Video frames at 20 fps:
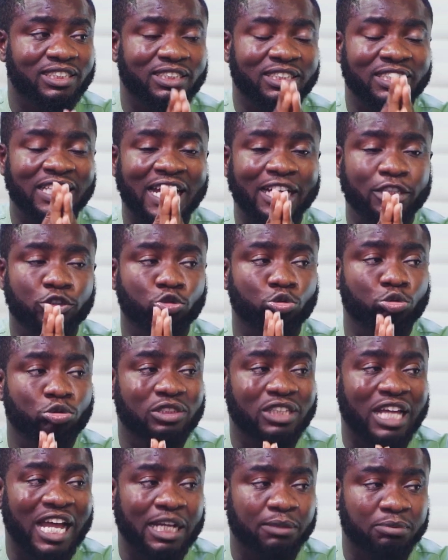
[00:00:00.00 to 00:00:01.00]
there are two
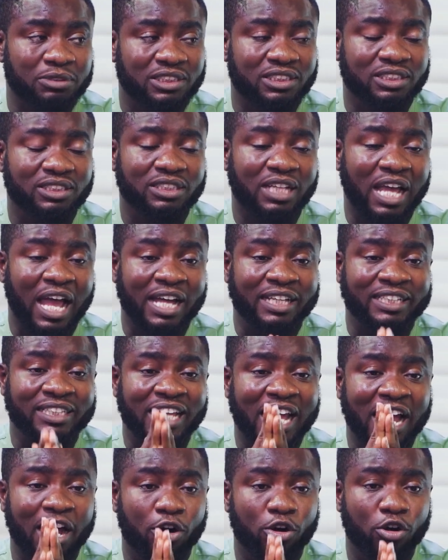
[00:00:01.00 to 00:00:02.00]
types and
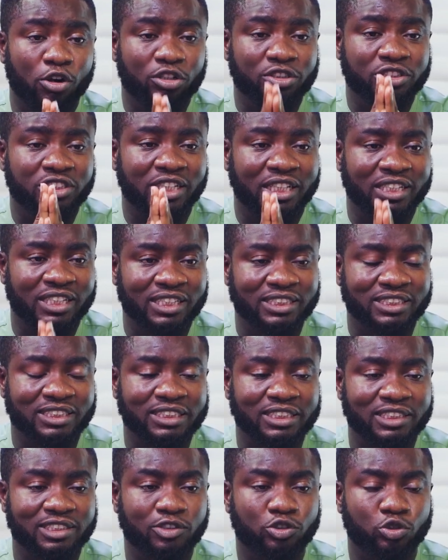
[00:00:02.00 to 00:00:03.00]
they are all
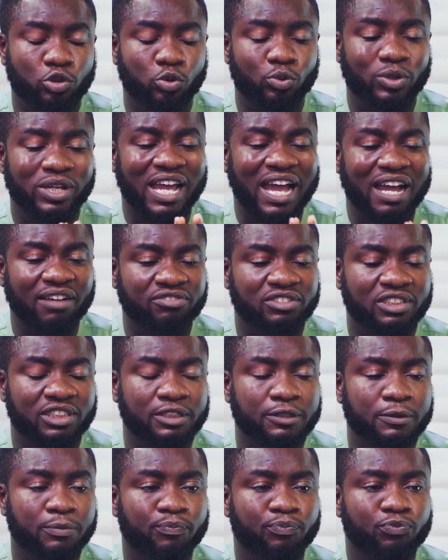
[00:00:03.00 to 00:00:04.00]
genetic. So we have the